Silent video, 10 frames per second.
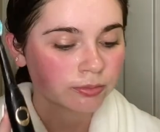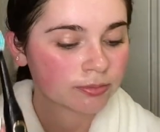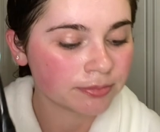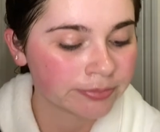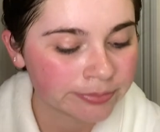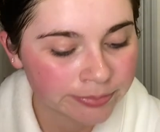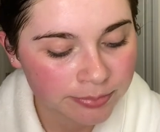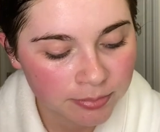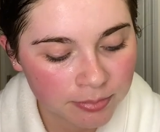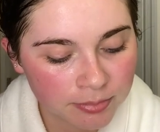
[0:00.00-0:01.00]

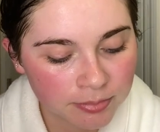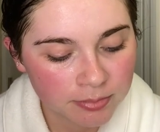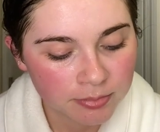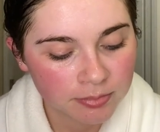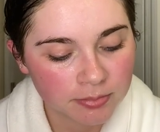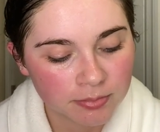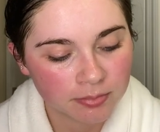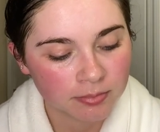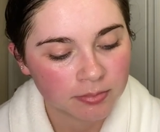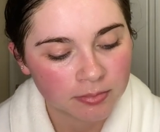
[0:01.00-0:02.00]

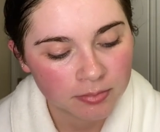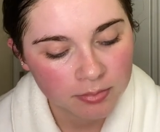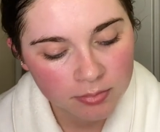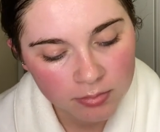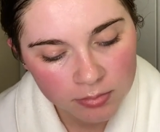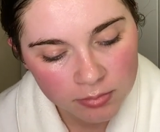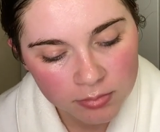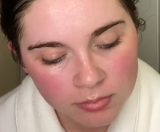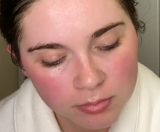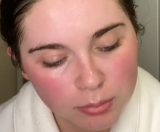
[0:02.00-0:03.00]

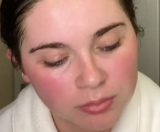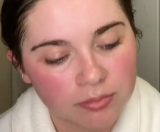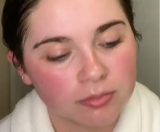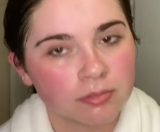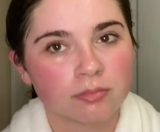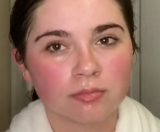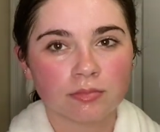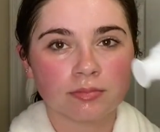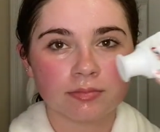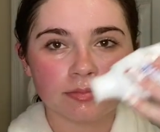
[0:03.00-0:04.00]

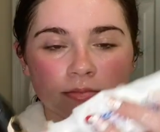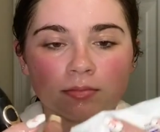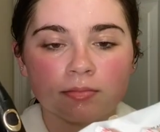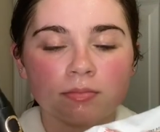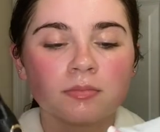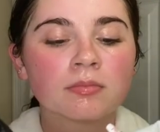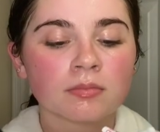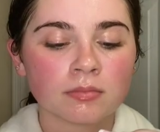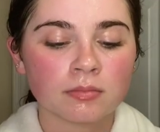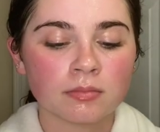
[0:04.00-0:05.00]

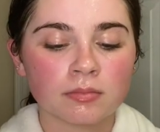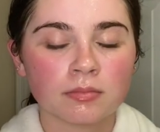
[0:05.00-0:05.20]
Nobody speaks.